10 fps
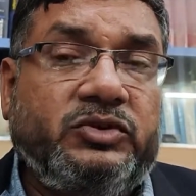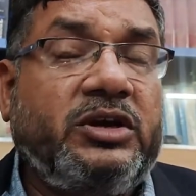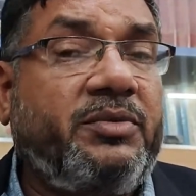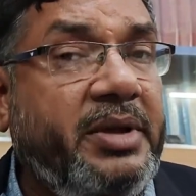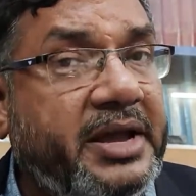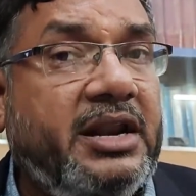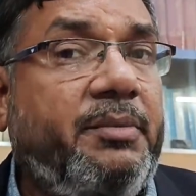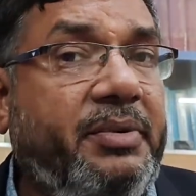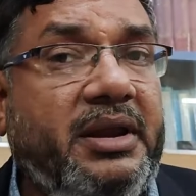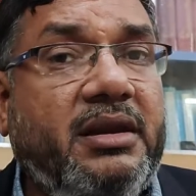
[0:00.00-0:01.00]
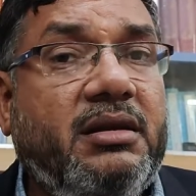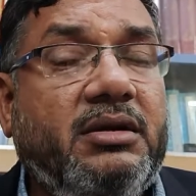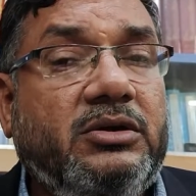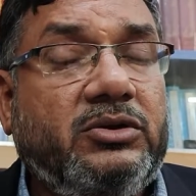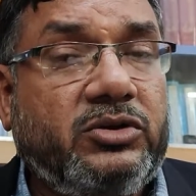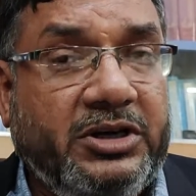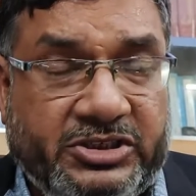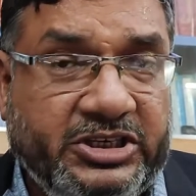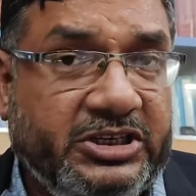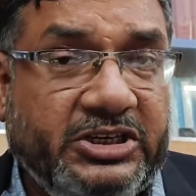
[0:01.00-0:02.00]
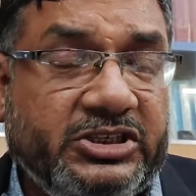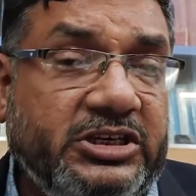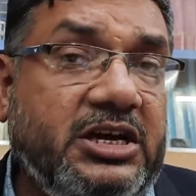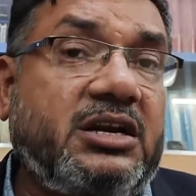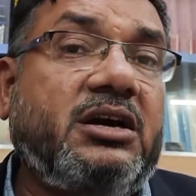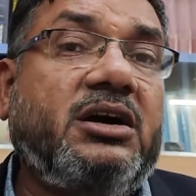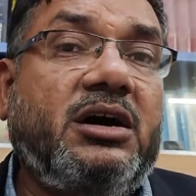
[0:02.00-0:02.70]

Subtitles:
you can make an appeal to district registrar,